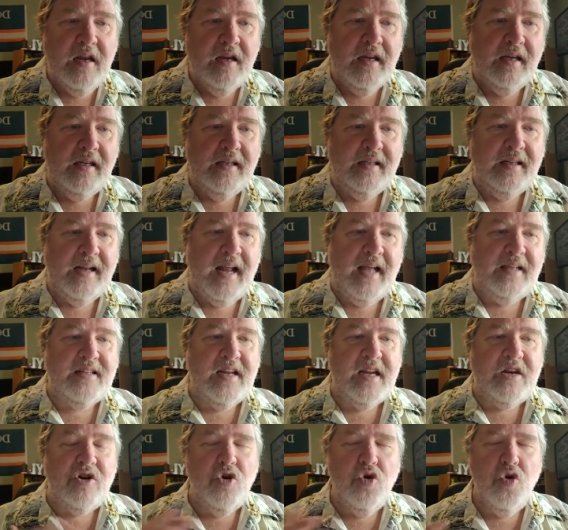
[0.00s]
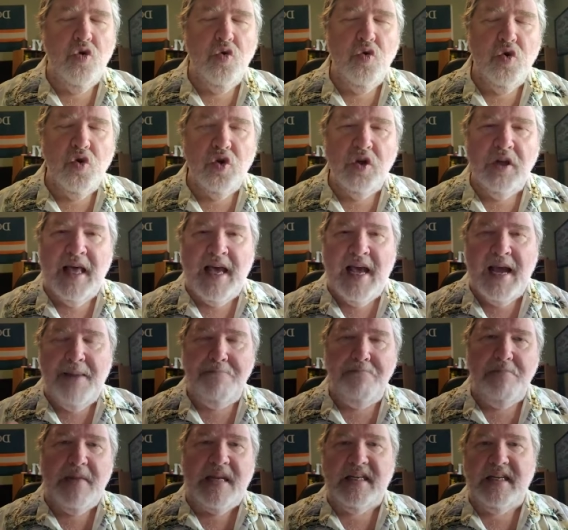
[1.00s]
It has a cool,
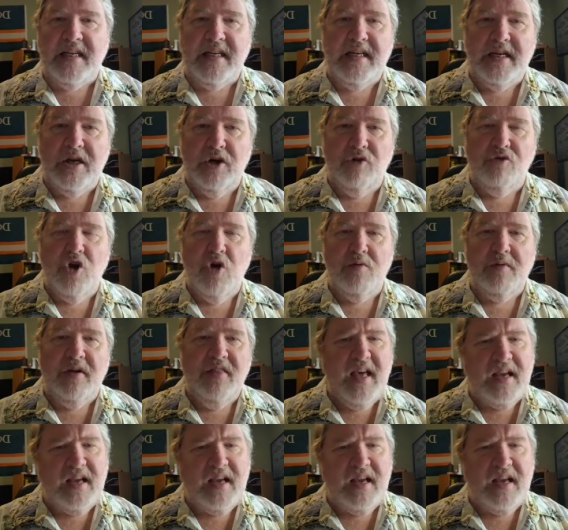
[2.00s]
minty aroma.